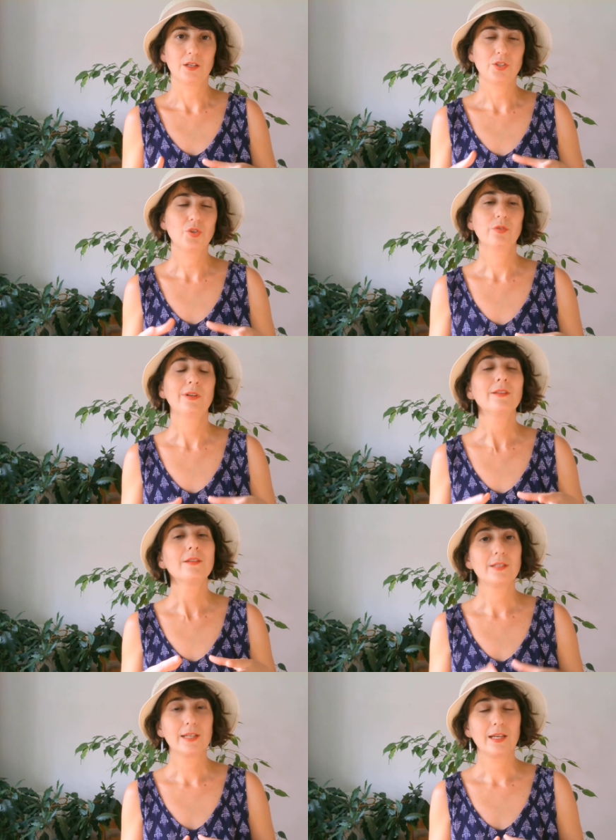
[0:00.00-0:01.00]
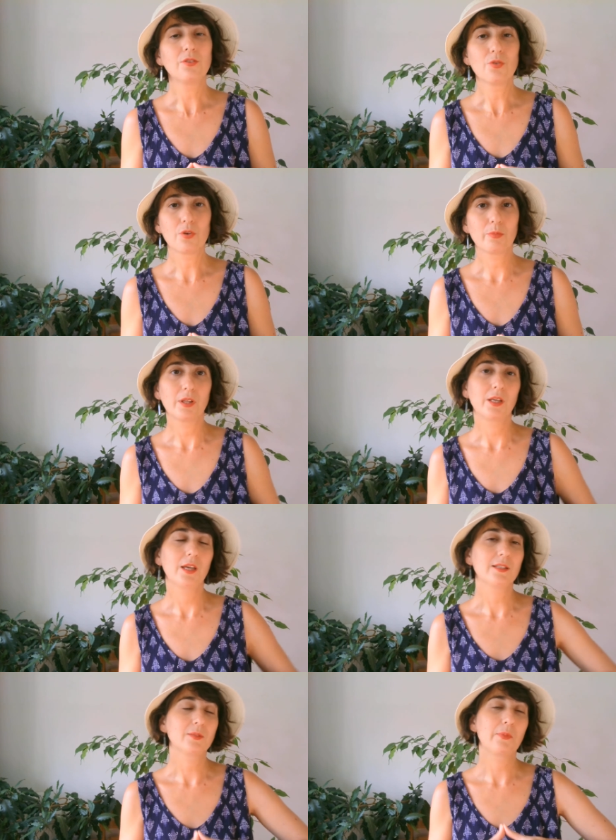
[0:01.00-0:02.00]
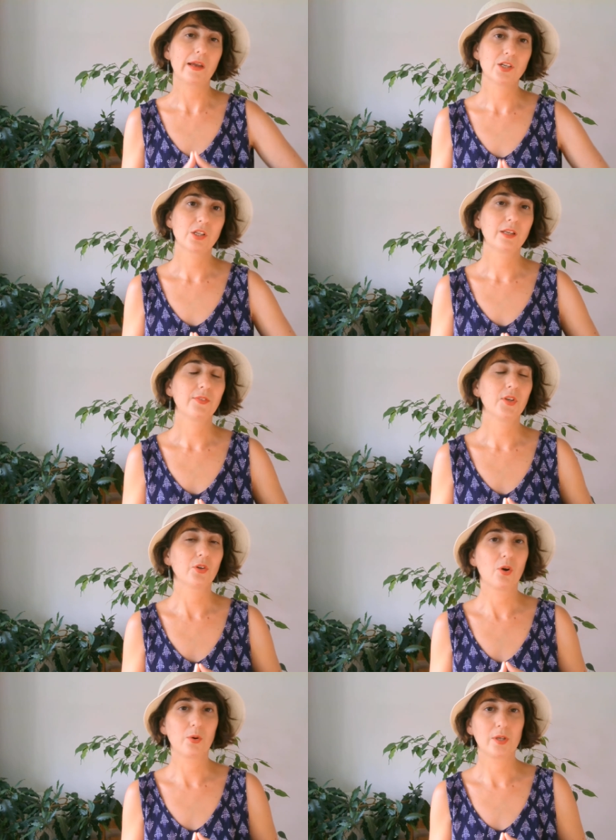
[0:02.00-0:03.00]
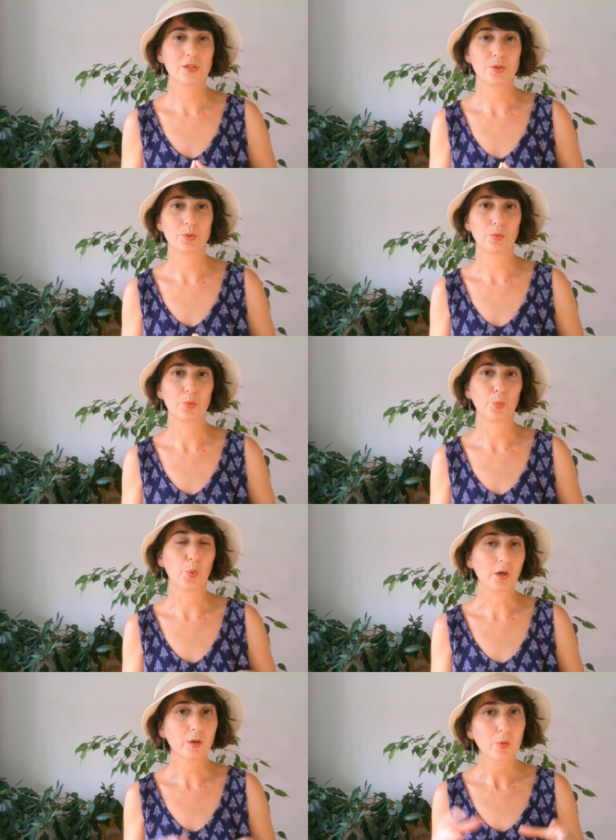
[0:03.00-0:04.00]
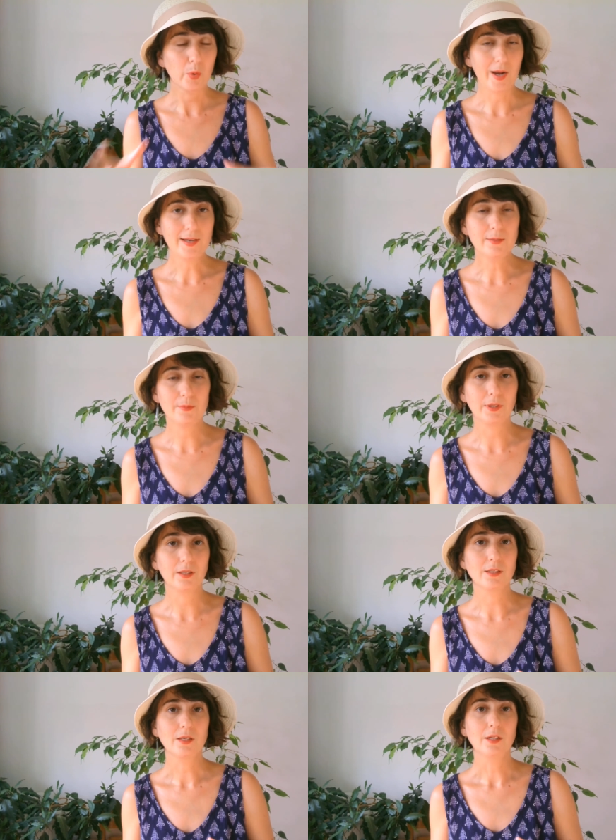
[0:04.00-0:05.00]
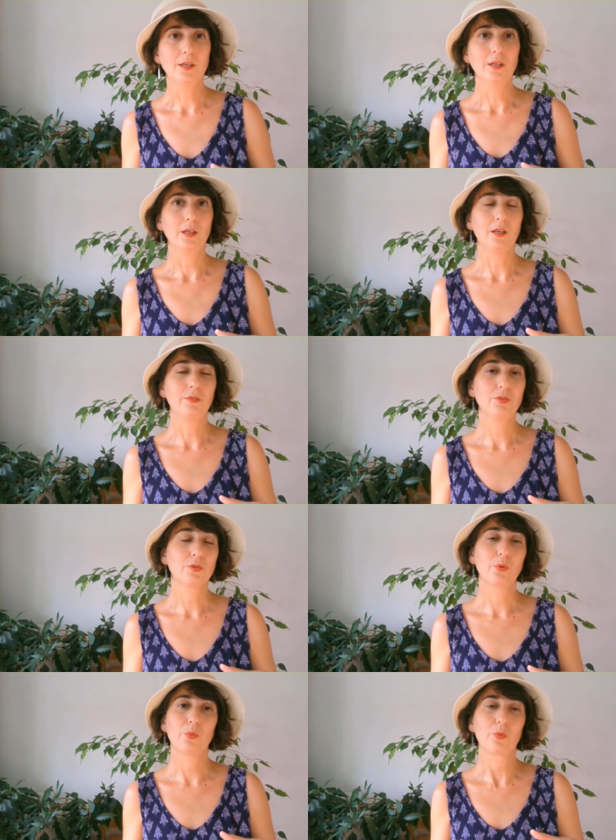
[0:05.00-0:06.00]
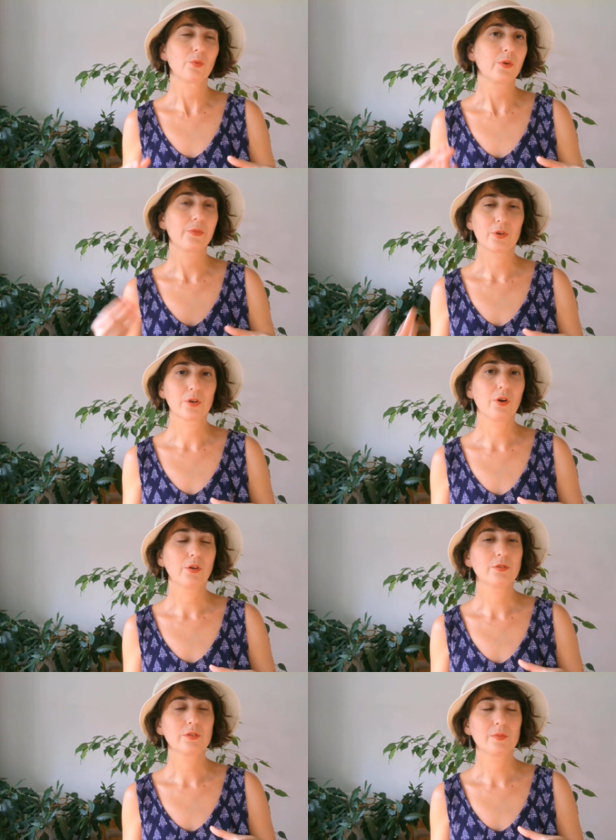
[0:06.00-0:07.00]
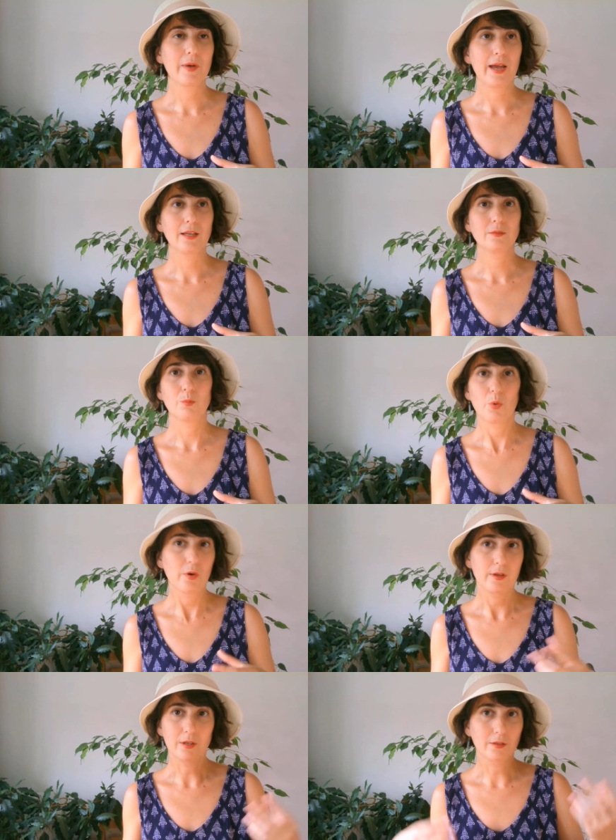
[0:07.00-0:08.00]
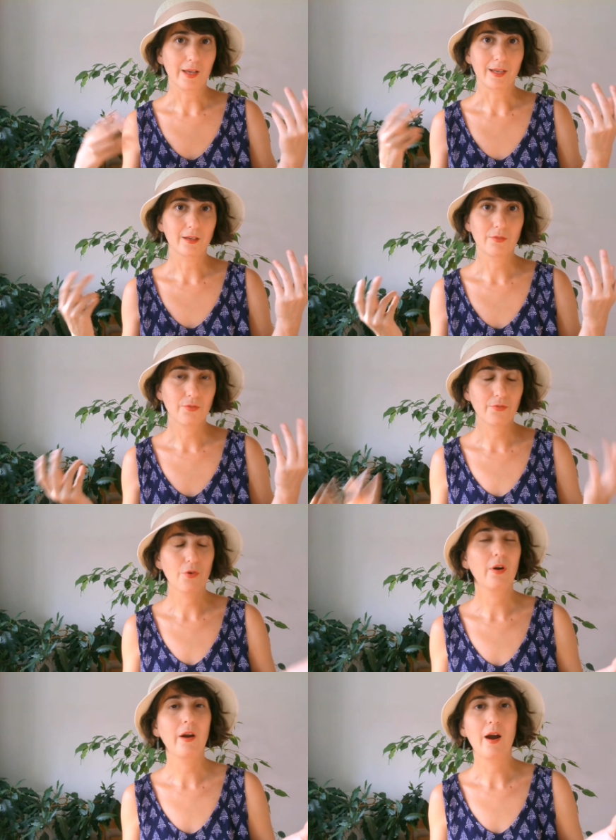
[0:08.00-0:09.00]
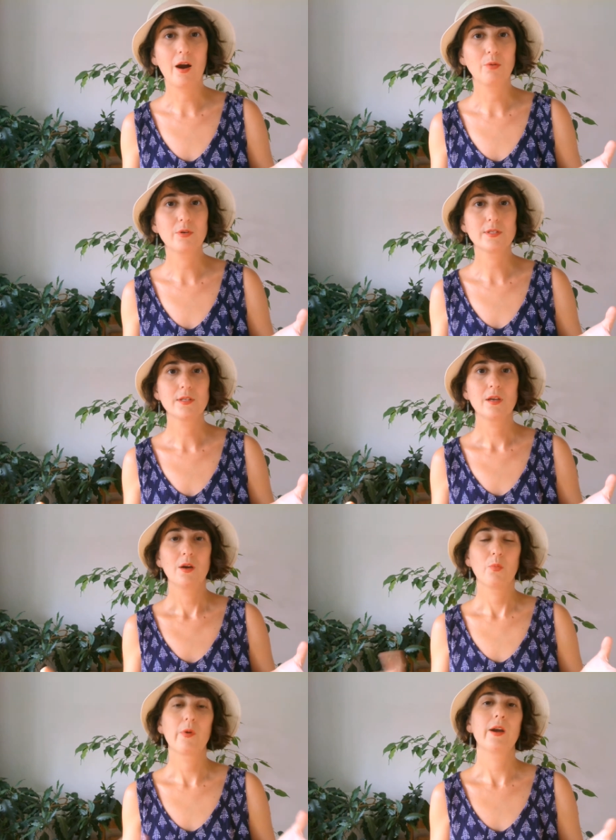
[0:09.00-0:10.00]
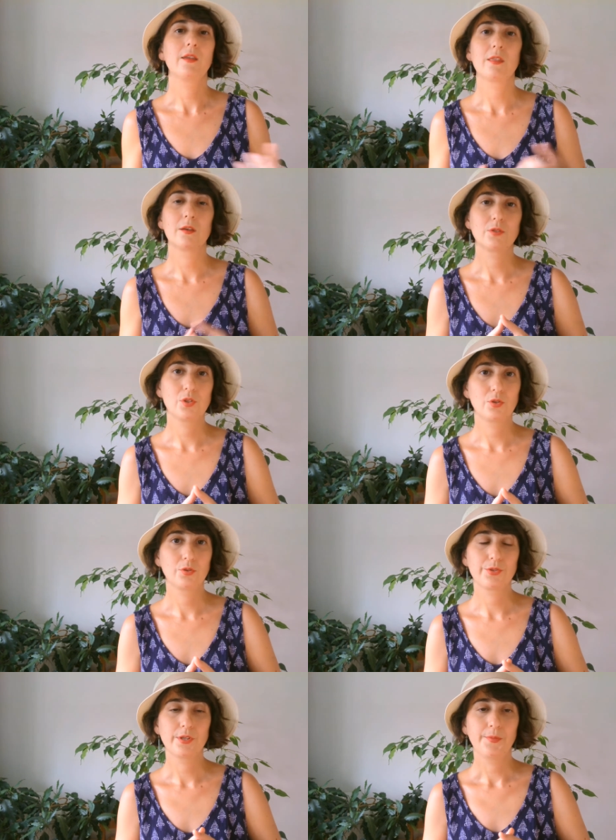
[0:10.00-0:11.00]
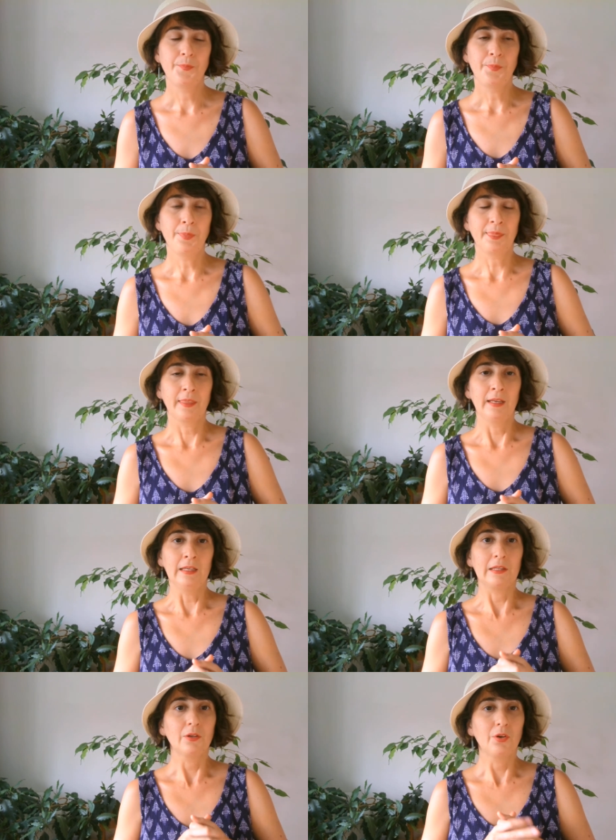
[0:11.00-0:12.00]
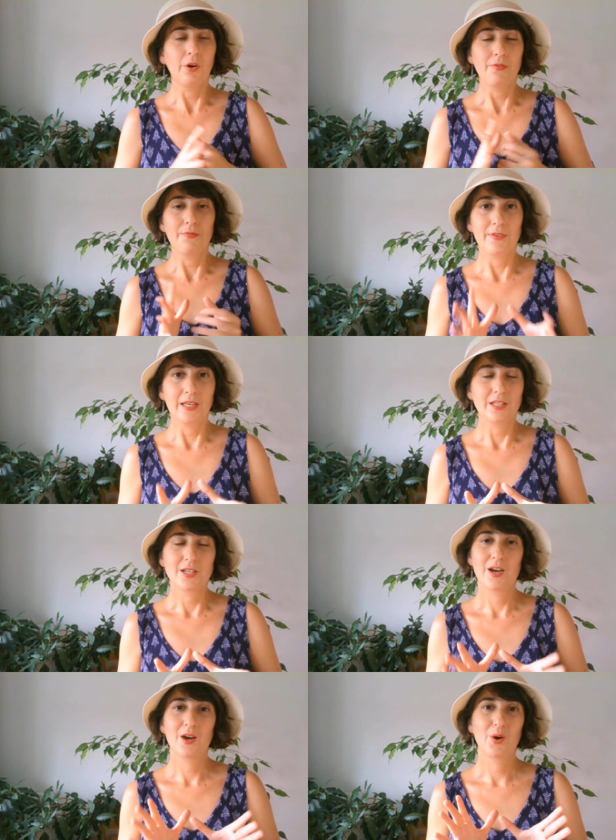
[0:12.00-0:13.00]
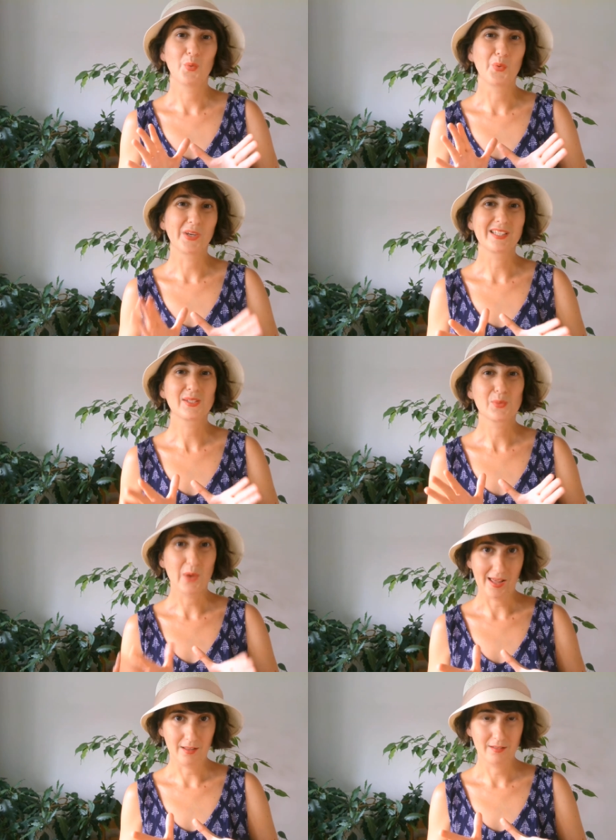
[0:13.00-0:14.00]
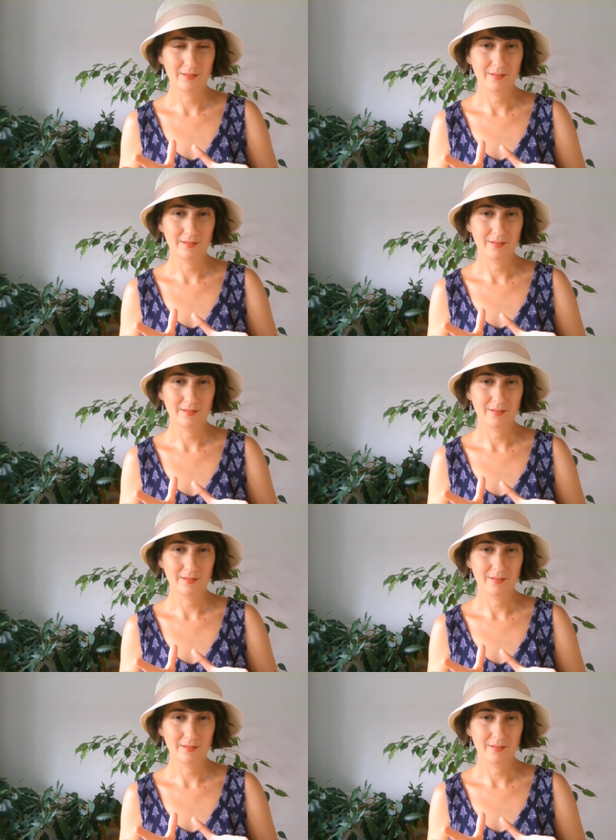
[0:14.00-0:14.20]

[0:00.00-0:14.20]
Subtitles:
during the day normally, especially if you're going to walk quite a bit, if you're going to spend more than like 4 hours wearing those shoes, your feet will swell